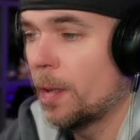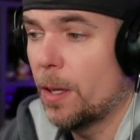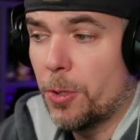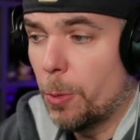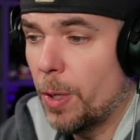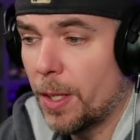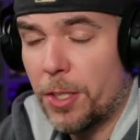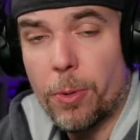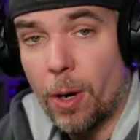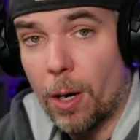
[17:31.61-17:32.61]
assuming
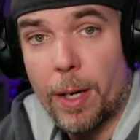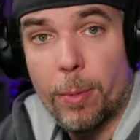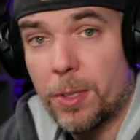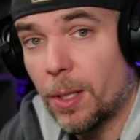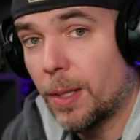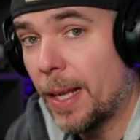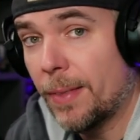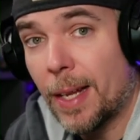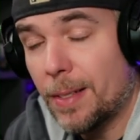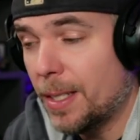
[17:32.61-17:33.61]
that you are able to
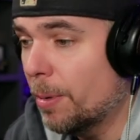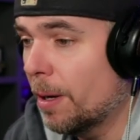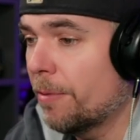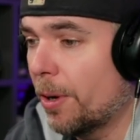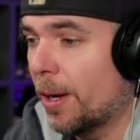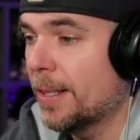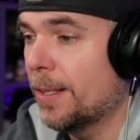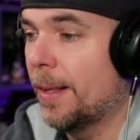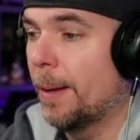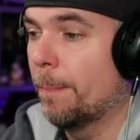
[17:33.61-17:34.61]
land that debuff
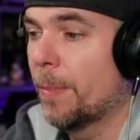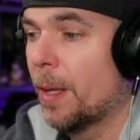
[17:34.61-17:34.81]
onto them,